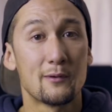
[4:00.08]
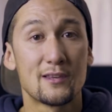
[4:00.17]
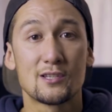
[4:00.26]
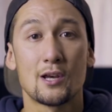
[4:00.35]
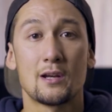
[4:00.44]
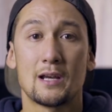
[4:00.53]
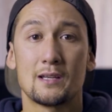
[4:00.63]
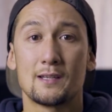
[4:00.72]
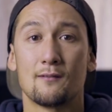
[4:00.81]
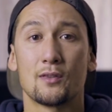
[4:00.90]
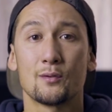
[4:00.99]
with the Sony
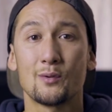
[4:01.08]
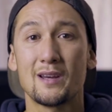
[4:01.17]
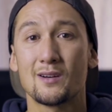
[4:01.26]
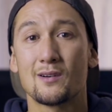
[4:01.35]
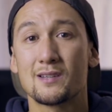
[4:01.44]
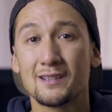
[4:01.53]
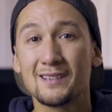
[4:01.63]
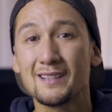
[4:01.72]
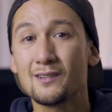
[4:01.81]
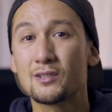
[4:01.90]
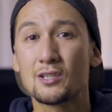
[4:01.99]
A7 III, there is
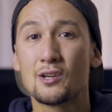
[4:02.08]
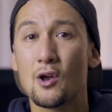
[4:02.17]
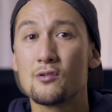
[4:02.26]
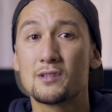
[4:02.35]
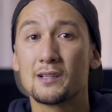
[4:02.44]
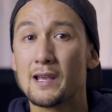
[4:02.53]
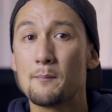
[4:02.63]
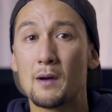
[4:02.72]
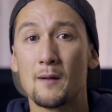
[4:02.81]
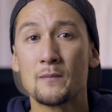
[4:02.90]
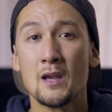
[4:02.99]
little to no
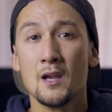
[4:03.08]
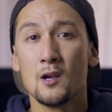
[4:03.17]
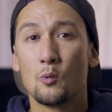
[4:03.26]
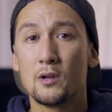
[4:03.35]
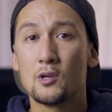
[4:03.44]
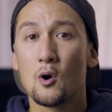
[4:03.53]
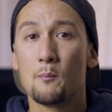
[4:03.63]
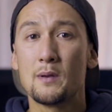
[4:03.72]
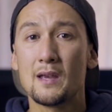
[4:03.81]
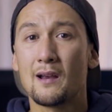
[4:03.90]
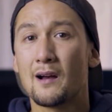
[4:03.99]
dilemma when you are
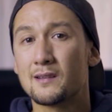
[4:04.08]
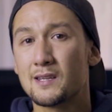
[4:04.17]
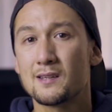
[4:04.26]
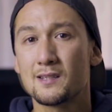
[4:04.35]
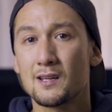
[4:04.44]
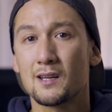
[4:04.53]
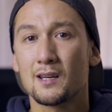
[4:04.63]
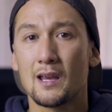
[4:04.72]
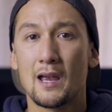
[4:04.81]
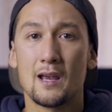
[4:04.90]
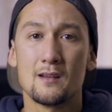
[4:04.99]
being
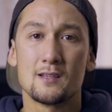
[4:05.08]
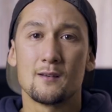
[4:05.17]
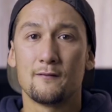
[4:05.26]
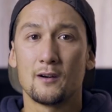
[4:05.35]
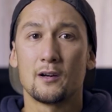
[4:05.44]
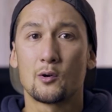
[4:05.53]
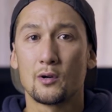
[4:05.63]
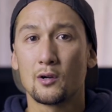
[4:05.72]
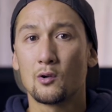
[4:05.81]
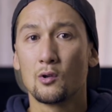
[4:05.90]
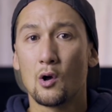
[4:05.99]
artistic and very
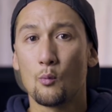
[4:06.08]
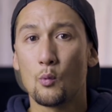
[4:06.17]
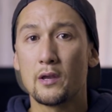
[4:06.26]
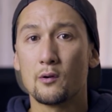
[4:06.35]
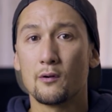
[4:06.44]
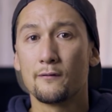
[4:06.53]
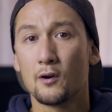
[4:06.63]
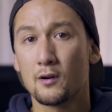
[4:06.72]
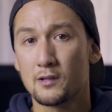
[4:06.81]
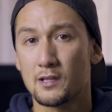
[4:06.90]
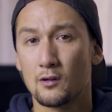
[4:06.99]
critical on where you are
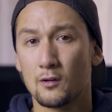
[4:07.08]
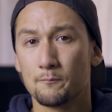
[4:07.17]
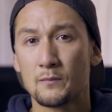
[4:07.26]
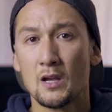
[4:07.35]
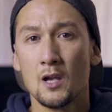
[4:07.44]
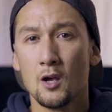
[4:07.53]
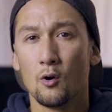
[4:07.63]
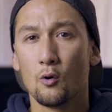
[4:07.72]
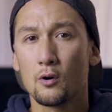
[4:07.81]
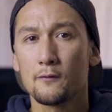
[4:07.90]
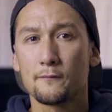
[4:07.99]
focusing on.
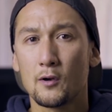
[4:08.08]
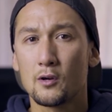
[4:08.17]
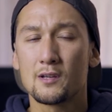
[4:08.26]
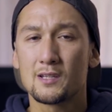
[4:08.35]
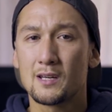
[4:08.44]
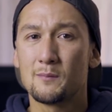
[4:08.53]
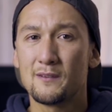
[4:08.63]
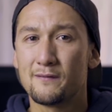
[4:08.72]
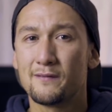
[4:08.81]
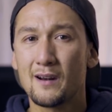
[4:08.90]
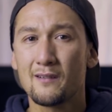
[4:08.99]
Autofocus can be
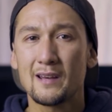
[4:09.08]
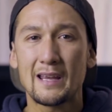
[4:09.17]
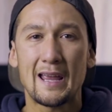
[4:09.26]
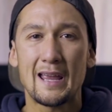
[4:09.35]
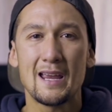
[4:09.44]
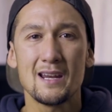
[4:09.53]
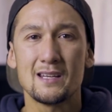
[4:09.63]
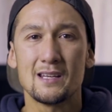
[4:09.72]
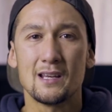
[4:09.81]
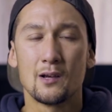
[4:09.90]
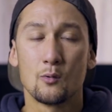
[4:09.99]
very
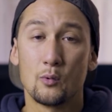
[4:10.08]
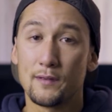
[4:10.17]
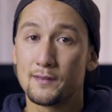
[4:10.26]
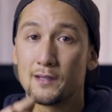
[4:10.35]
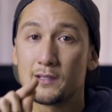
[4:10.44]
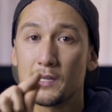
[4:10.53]
handy with the